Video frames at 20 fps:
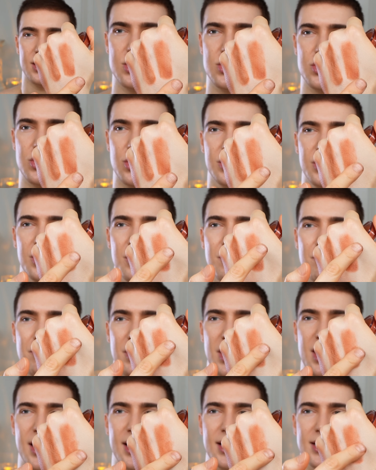So it
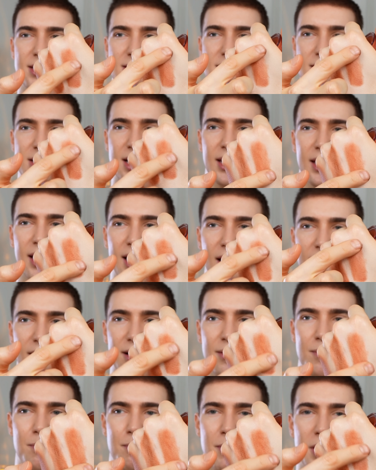combines, again,
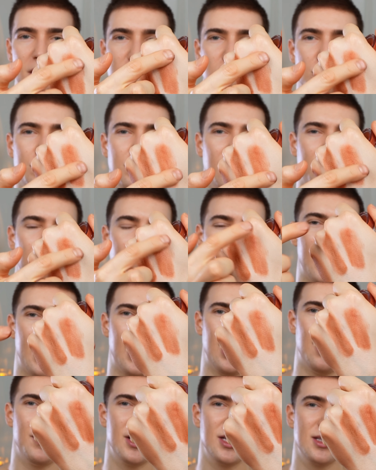multiple different
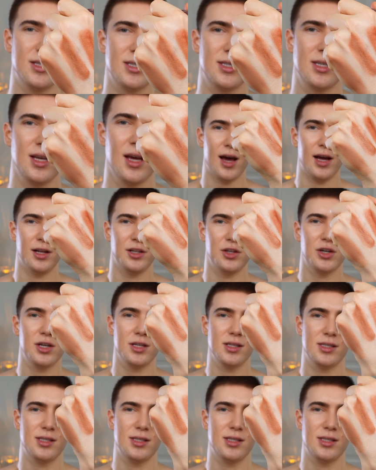elements. And you can